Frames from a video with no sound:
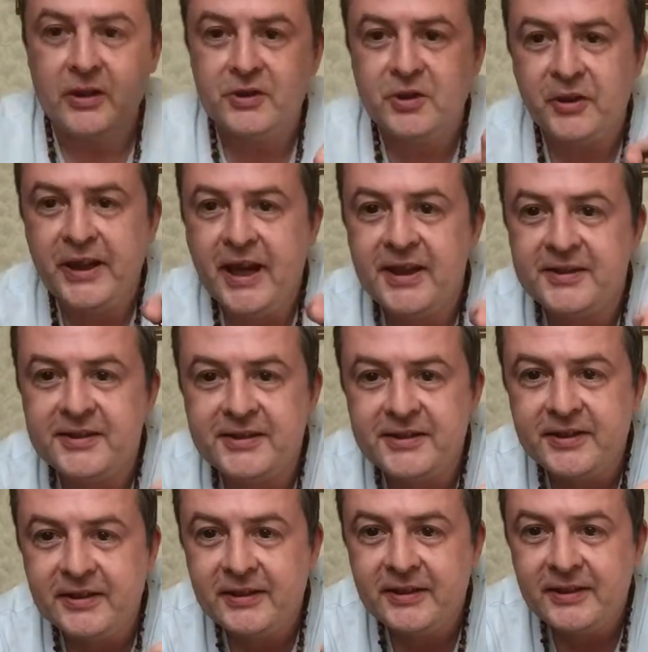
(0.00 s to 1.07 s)
So
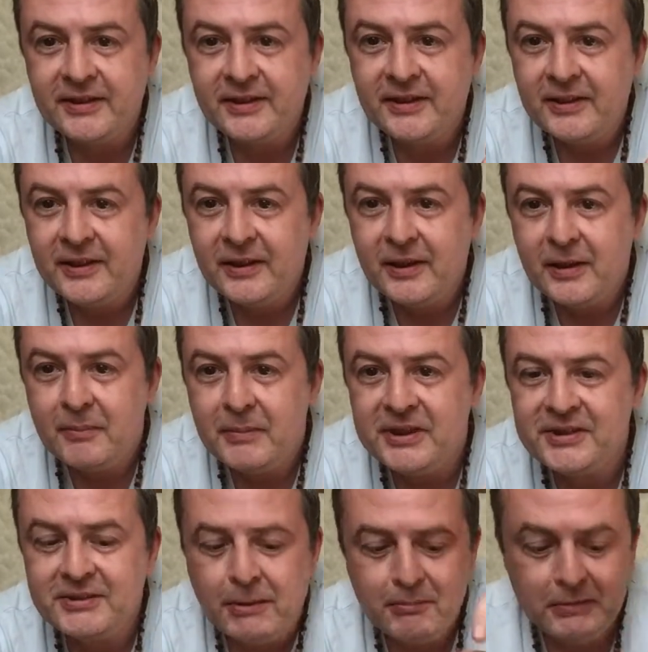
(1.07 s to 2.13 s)
yes,
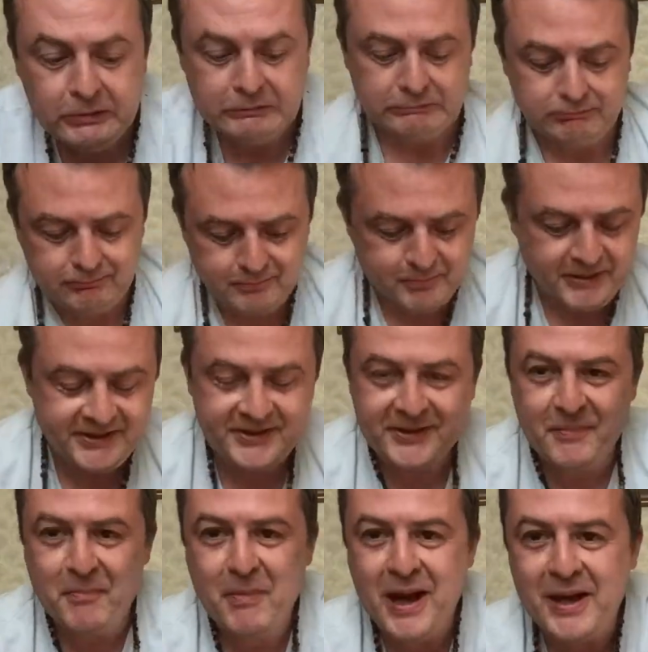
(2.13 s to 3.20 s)
Mr. M Ooh,
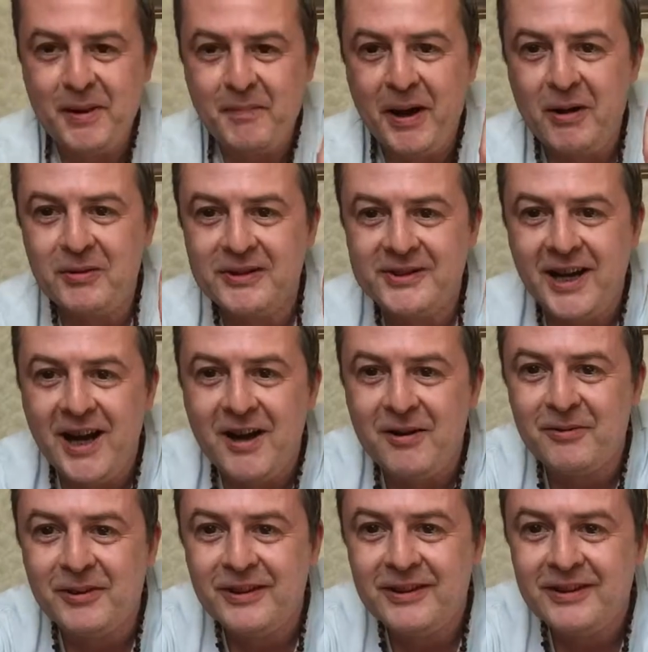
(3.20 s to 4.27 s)
Mr. Man About
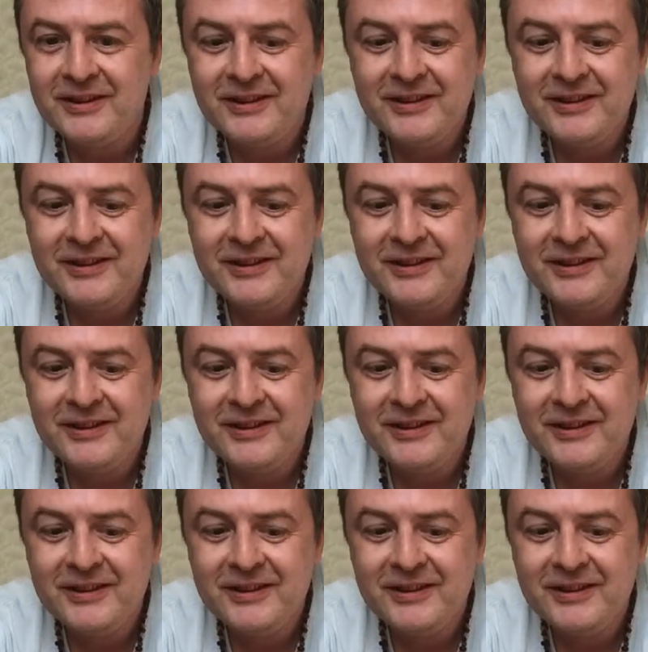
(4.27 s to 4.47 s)
Town